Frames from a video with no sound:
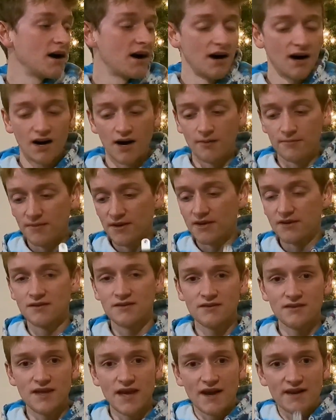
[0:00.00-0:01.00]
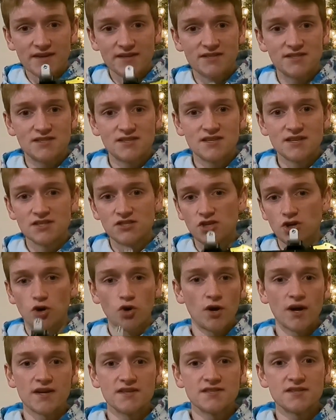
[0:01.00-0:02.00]
And yeah, it's
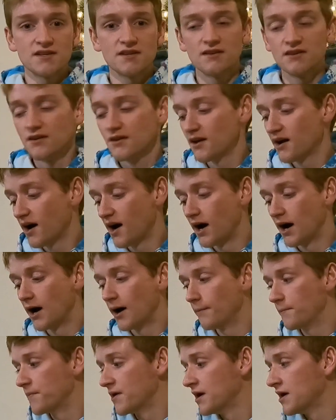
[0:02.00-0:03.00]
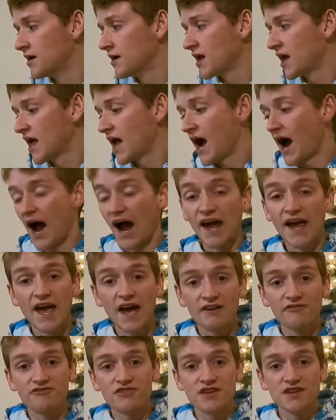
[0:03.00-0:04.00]
crazy. I
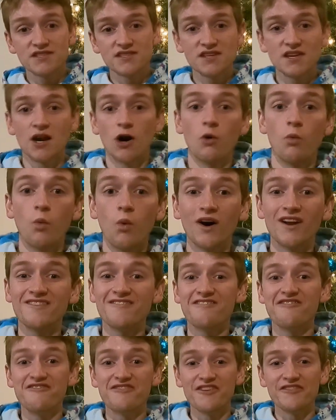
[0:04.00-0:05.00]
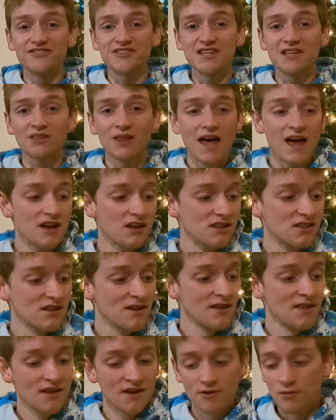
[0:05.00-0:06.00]
have this in a 150 length,
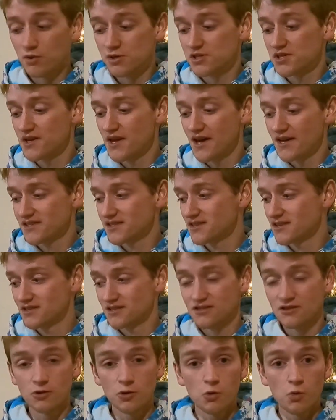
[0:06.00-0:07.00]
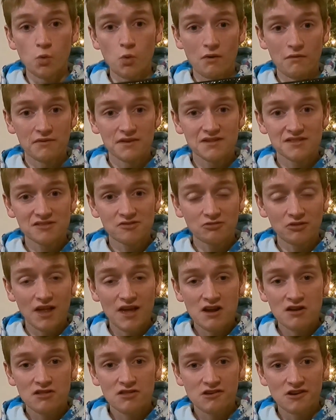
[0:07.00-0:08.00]
which, yes, it's the women's
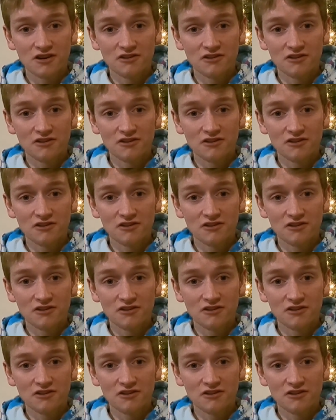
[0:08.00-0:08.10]
length